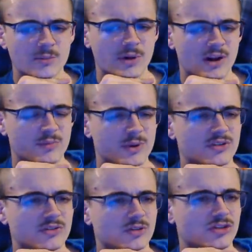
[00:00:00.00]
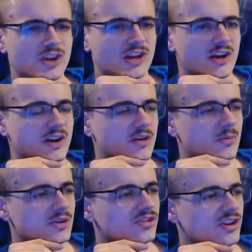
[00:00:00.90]
I've been seeing that on
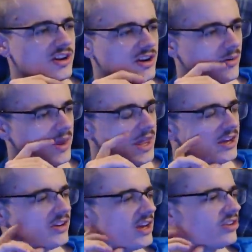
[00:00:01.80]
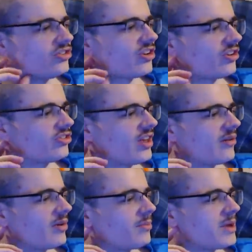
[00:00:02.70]
LBC, you know, where they discuss
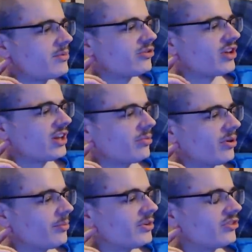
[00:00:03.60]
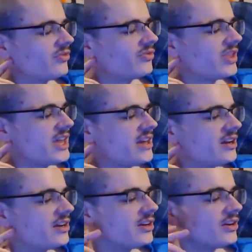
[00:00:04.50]
that, where people are saying the problem is if the
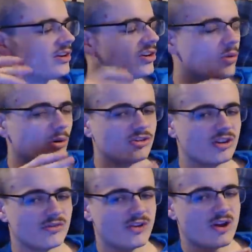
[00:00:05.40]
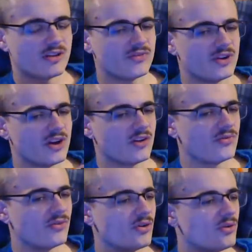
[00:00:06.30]
quality of life, you know,
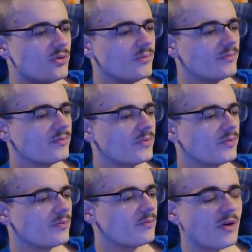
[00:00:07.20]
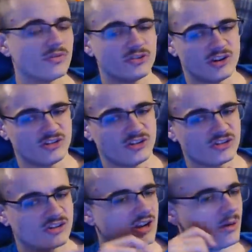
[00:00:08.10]
through poverty
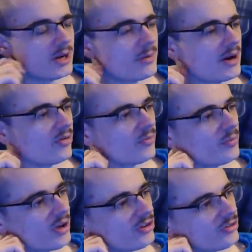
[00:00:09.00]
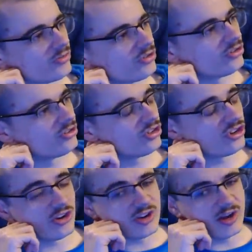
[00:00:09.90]
essentially coming about because of
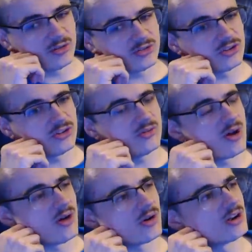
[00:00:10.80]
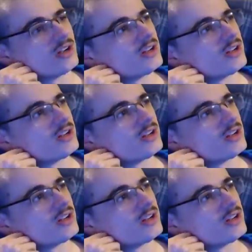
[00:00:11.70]
shutdowns for too long,